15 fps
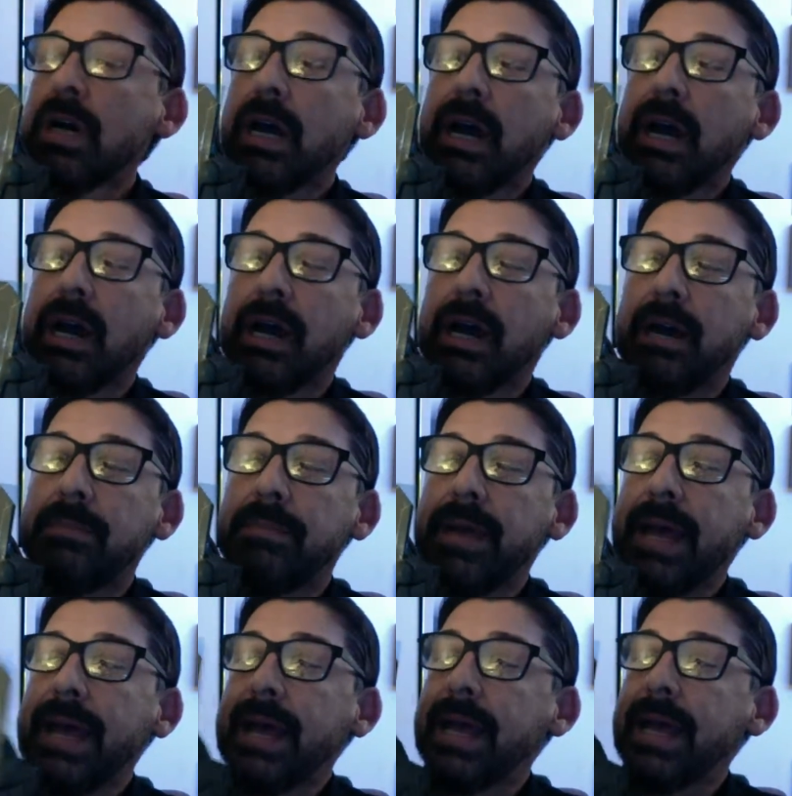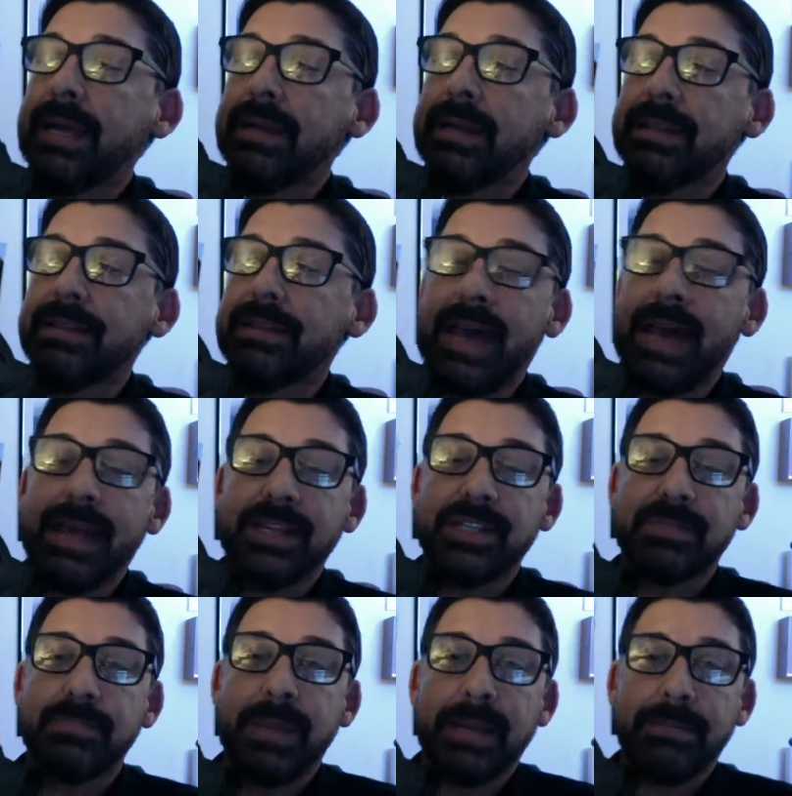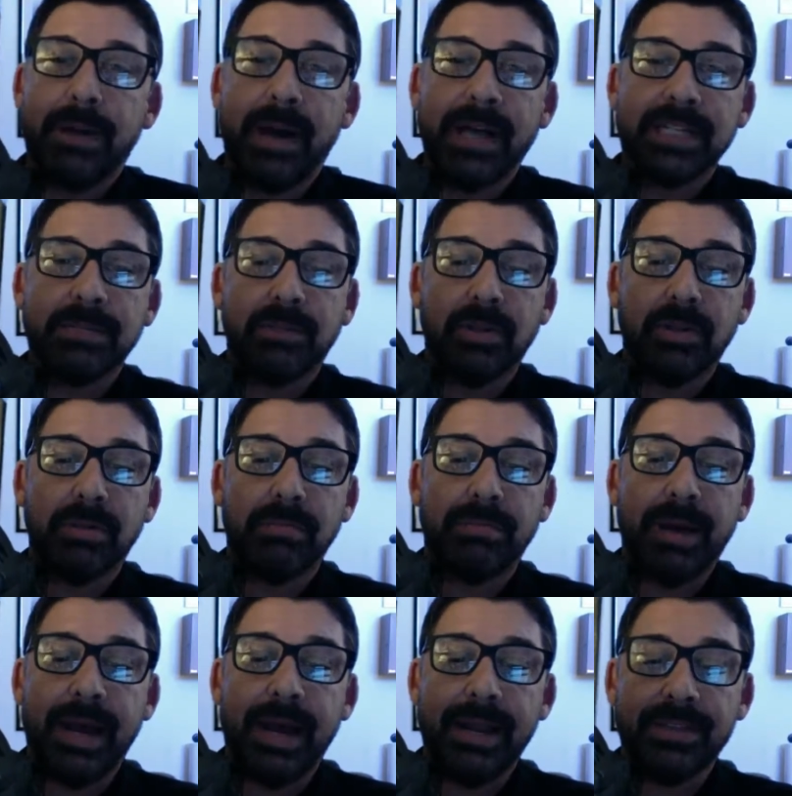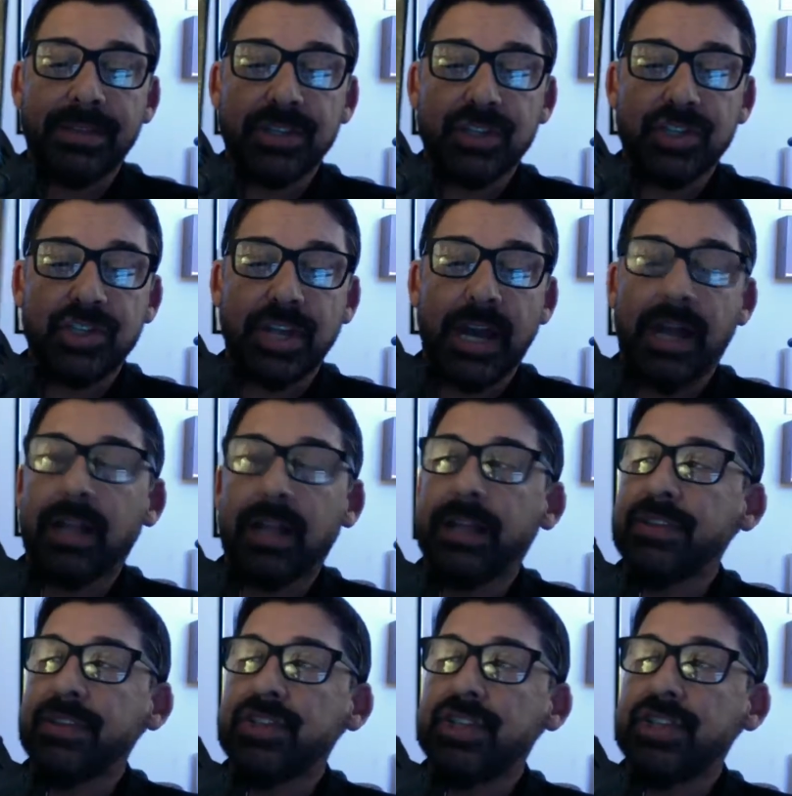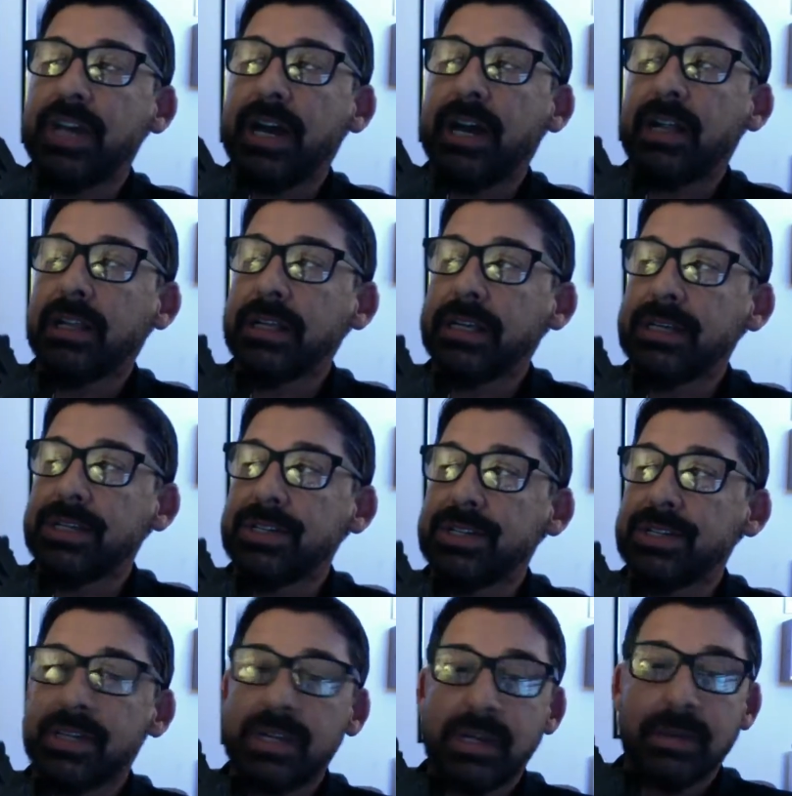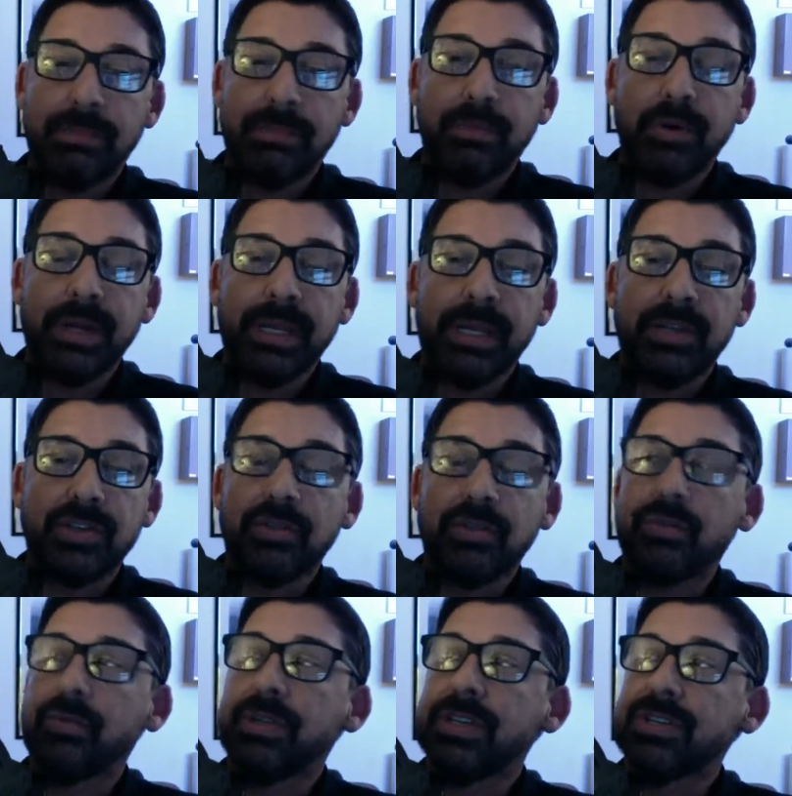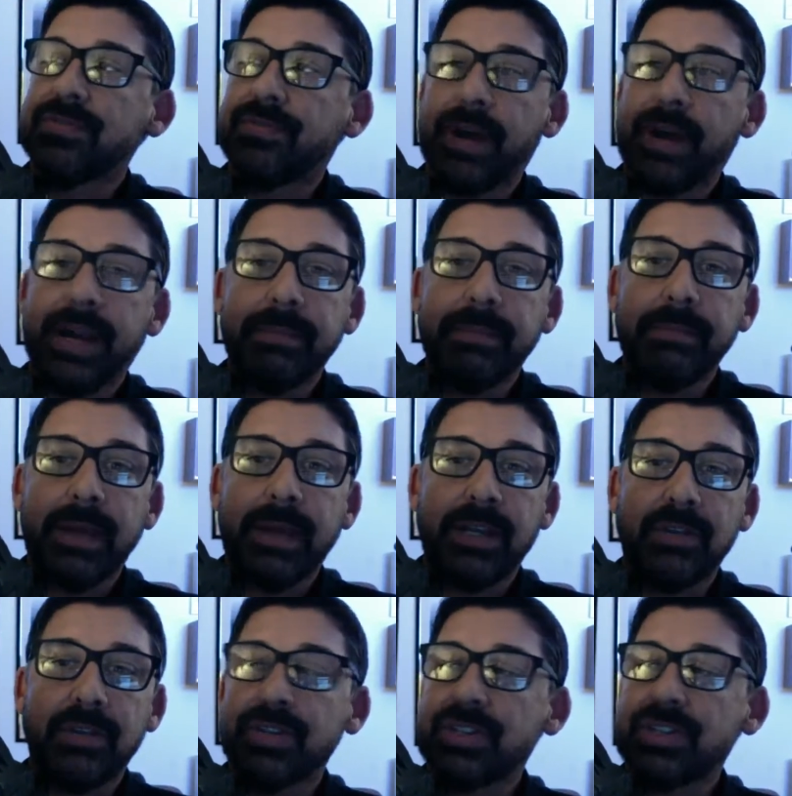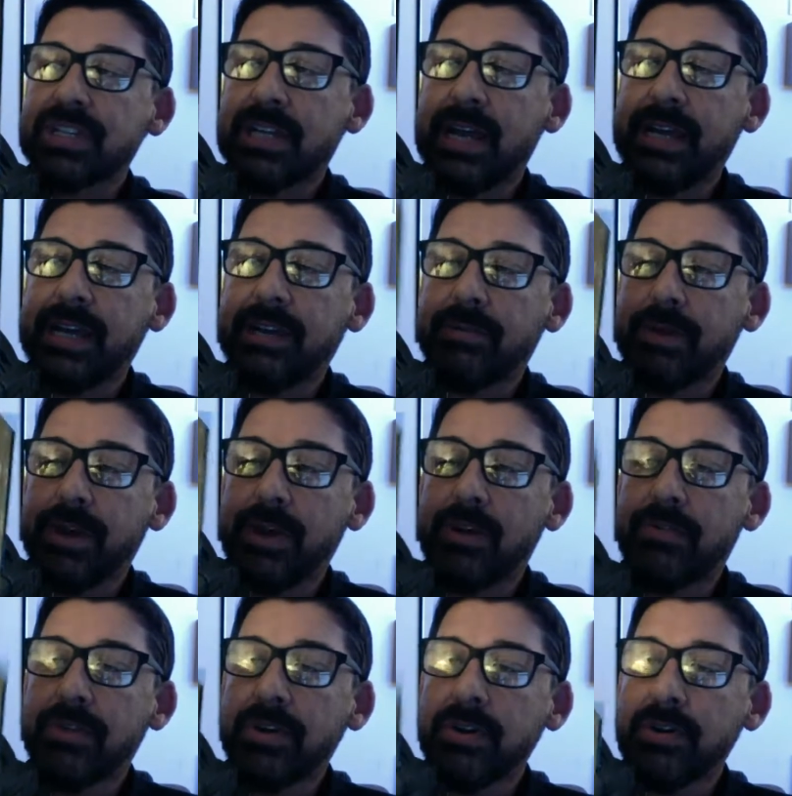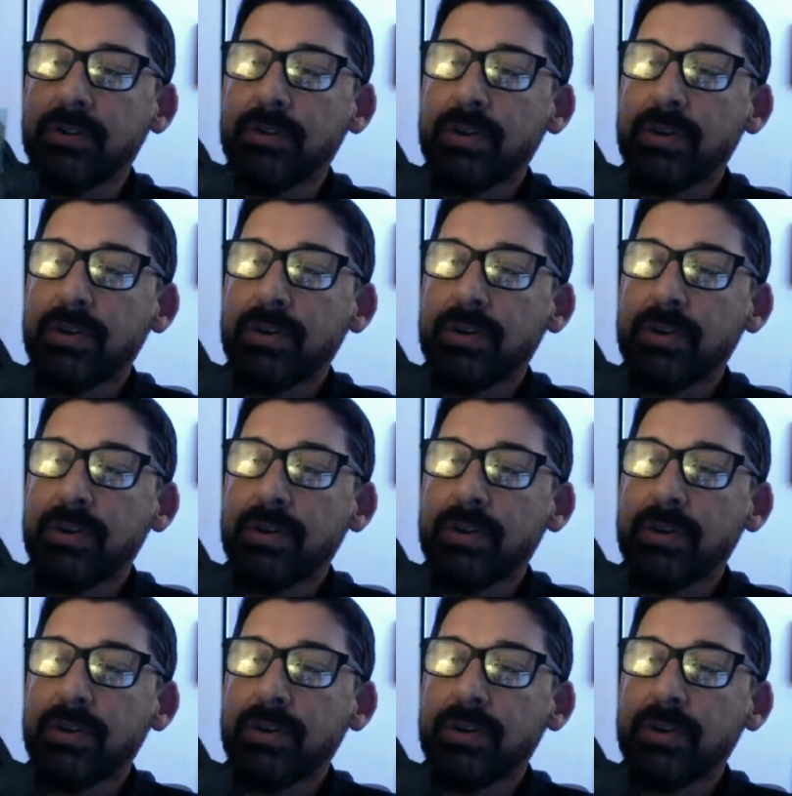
And that is made possible by this gel. And this gel is put into this frame, and you just slide it right over.